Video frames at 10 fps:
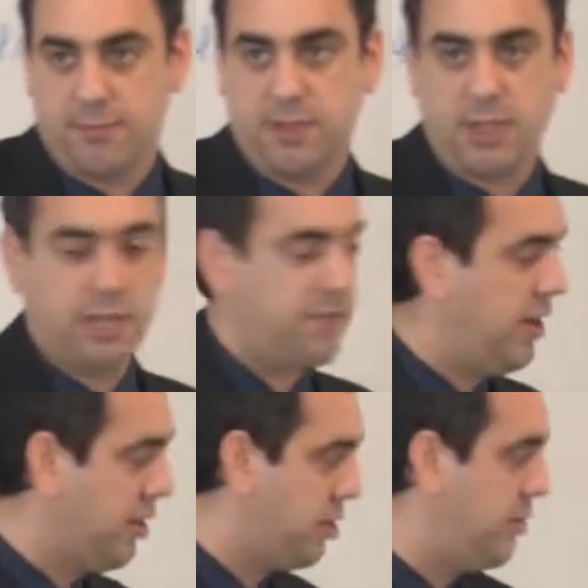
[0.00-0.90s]
Okay? The
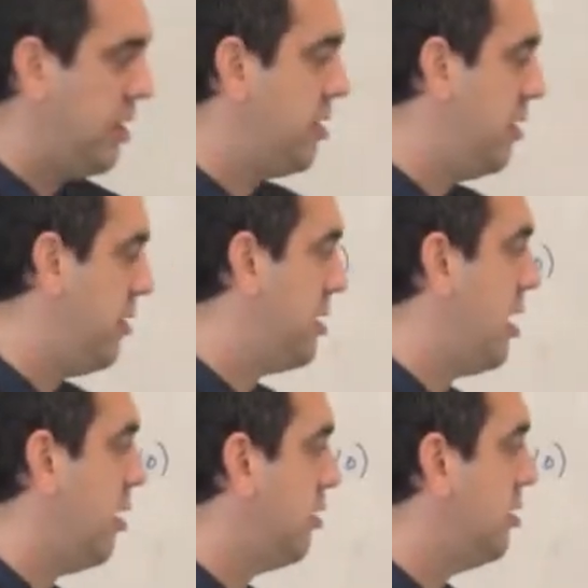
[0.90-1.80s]
vector space here is
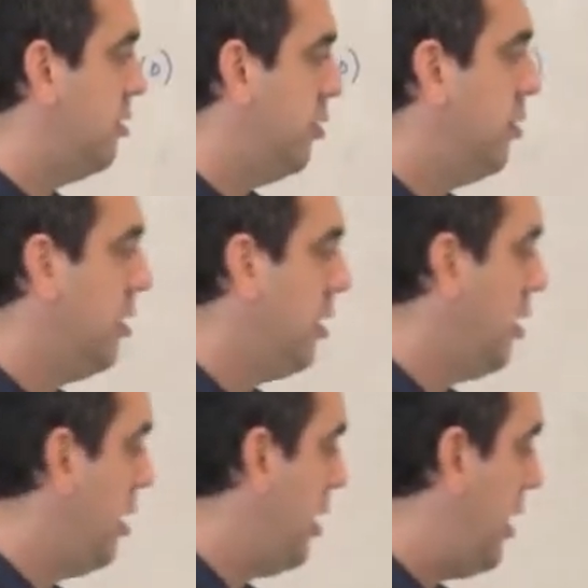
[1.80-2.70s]
L two.
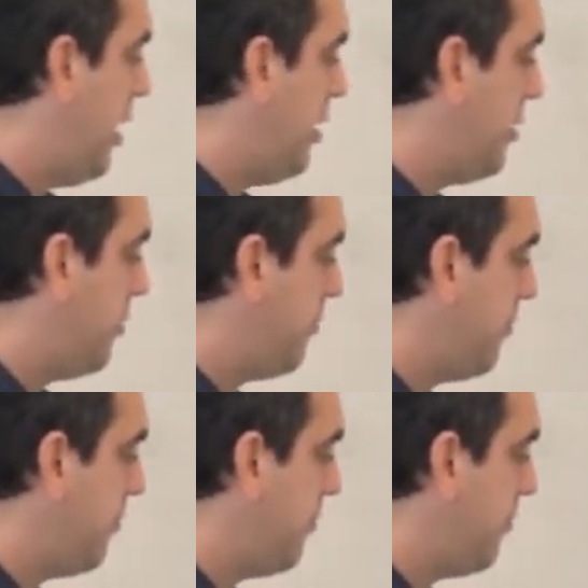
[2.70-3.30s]
And